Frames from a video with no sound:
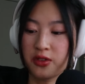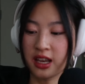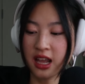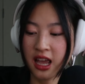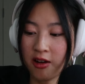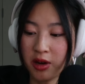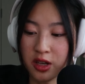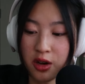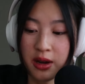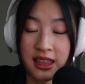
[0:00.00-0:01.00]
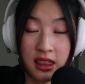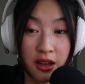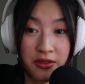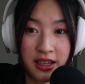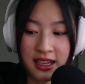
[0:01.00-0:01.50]
And how I know I
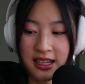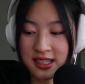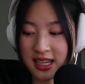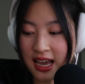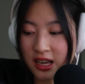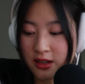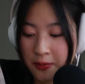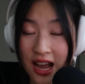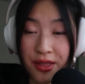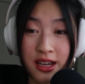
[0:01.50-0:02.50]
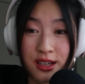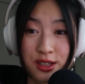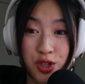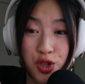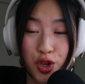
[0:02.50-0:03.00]
love it is that now that it
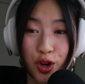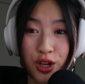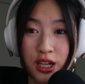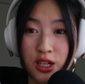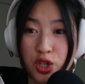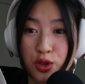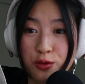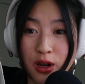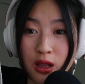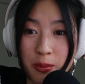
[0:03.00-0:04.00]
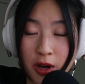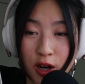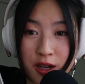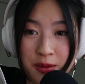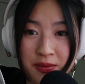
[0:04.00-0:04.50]
has started to fall apart,